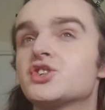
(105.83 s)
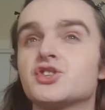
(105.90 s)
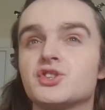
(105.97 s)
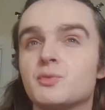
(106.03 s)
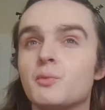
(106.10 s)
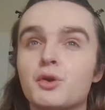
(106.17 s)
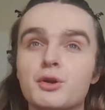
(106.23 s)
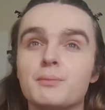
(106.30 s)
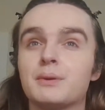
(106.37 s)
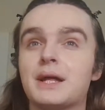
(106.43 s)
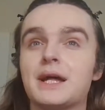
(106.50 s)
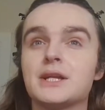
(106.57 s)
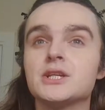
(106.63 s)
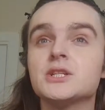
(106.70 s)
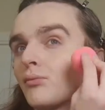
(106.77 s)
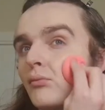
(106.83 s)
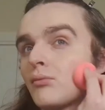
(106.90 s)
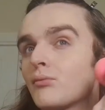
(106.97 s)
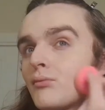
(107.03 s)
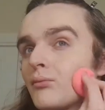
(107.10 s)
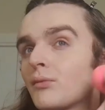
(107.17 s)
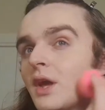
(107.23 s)
that doesn't want to blend.
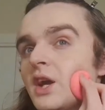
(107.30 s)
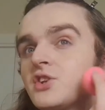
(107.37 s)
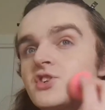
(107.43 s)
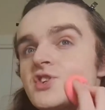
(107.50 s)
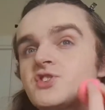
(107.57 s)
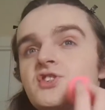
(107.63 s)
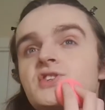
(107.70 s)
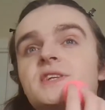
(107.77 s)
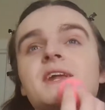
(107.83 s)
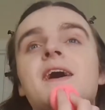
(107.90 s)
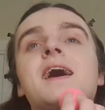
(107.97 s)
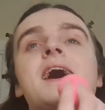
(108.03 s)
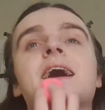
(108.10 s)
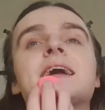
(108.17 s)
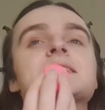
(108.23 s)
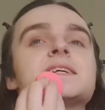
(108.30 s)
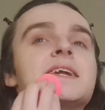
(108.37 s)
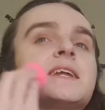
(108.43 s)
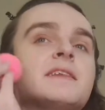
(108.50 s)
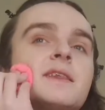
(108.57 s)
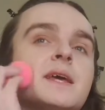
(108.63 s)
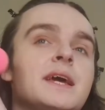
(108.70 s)
It just doesn't hide
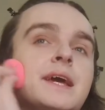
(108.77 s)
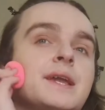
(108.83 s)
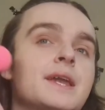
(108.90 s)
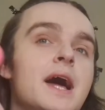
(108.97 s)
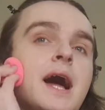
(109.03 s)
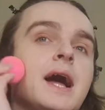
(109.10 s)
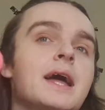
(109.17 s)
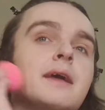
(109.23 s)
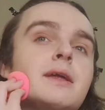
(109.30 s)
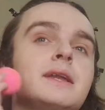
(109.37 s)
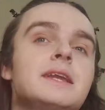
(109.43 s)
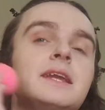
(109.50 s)
anything, and I